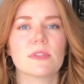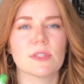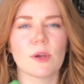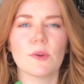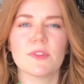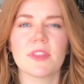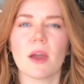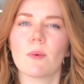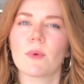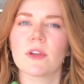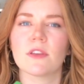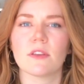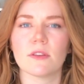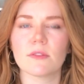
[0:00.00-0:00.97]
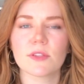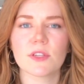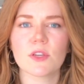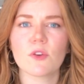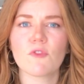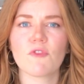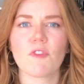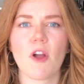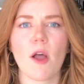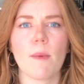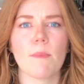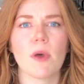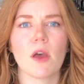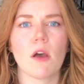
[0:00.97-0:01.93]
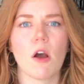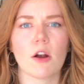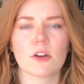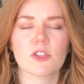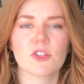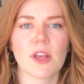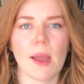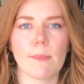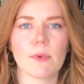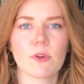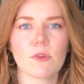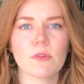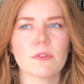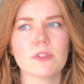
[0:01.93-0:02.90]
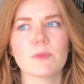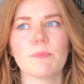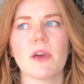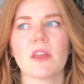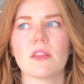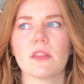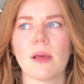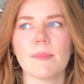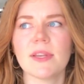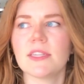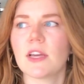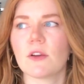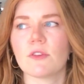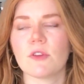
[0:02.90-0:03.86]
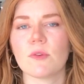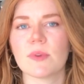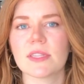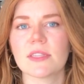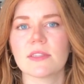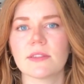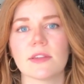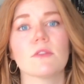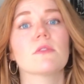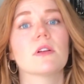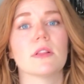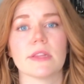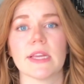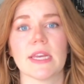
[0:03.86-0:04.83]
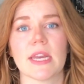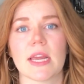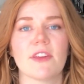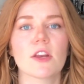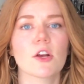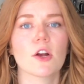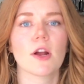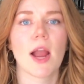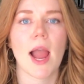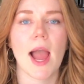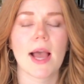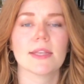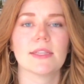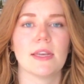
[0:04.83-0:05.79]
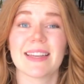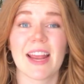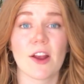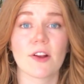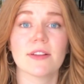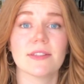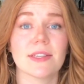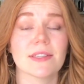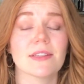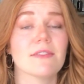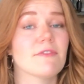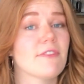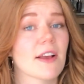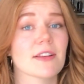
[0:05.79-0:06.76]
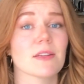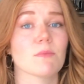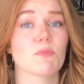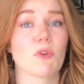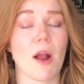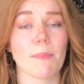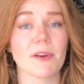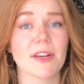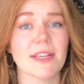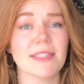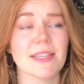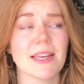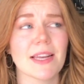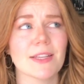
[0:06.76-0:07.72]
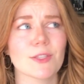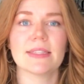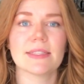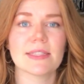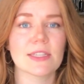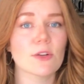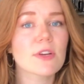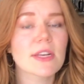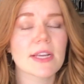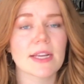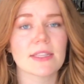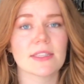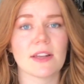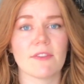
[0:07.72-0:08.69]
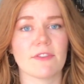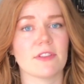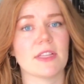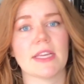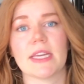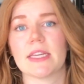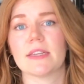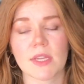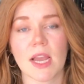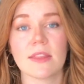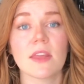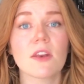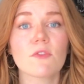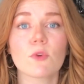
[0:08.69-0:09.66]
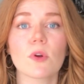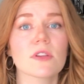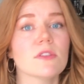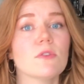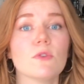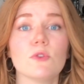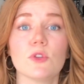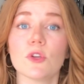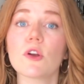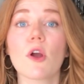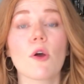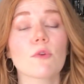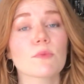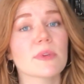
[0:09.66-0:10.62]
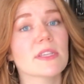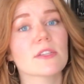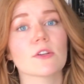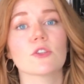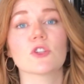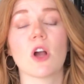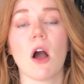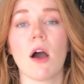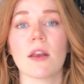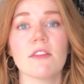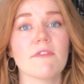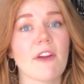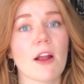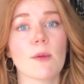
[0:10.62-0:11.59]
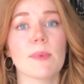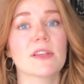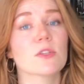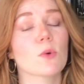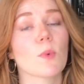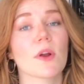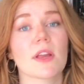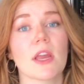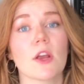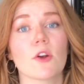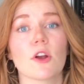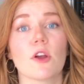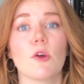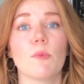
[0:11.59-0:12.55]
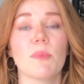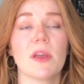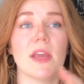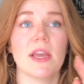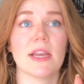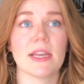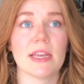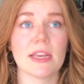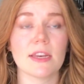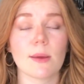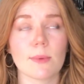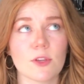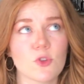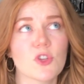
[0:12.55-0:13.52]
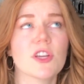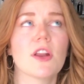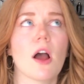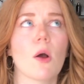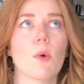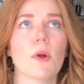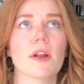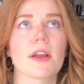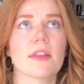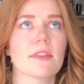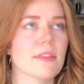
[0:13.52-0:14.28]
result that we're used to from harsh chemicals, but let me tell you, it's still cleaning. Vinegar has inherent disinfectant properties in it. It's still gonna get stuff clean. And then of course you can do your own research on Environmental Working Group, ewg.org, I